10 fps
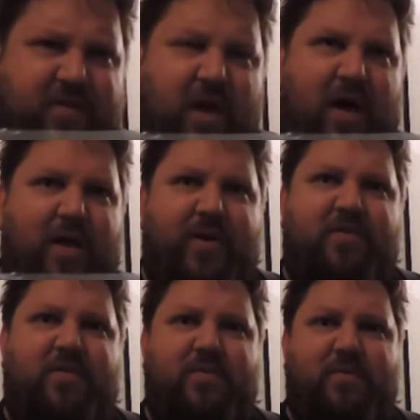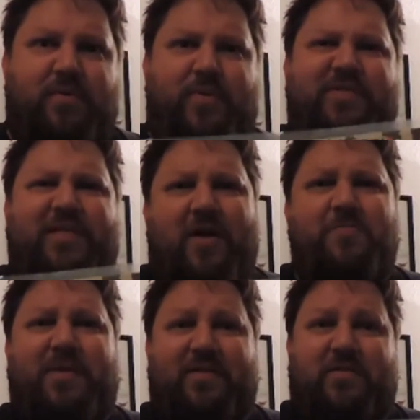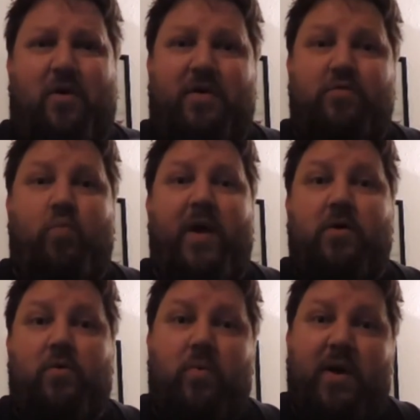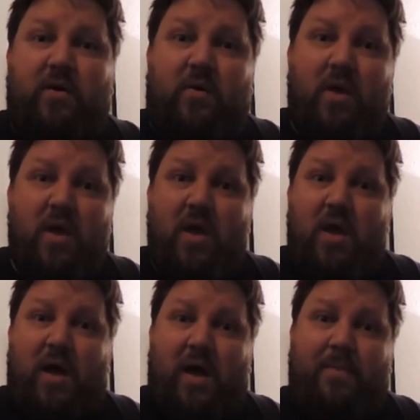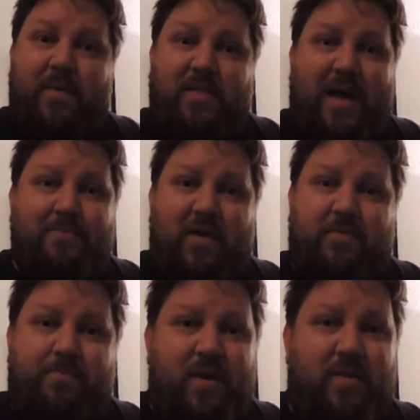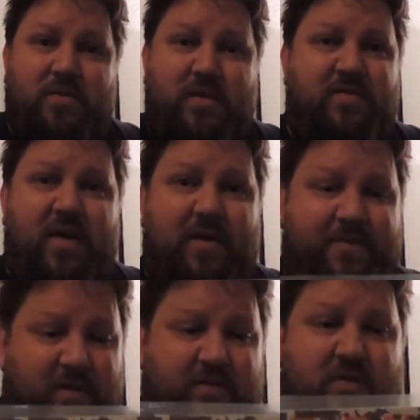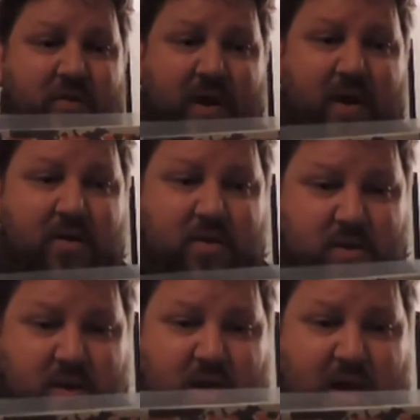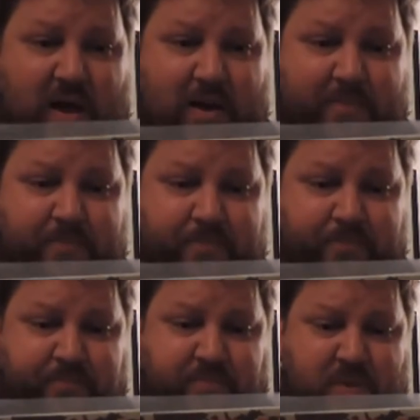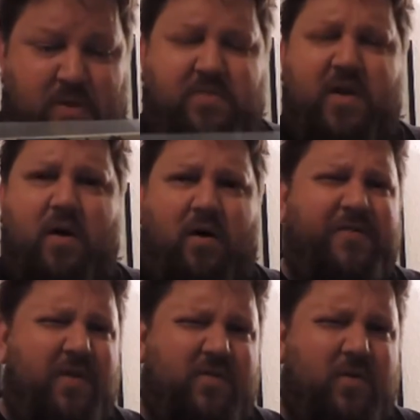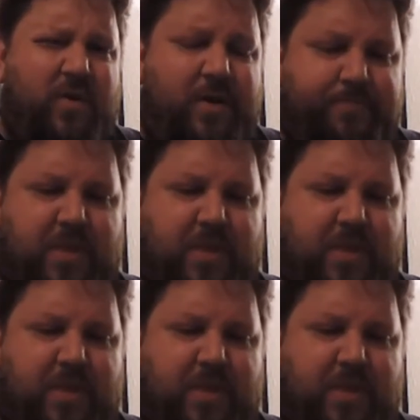Sky, which the opening song is Wiggle Wiggle, and that must be the nadir for his career, the nadir of his career.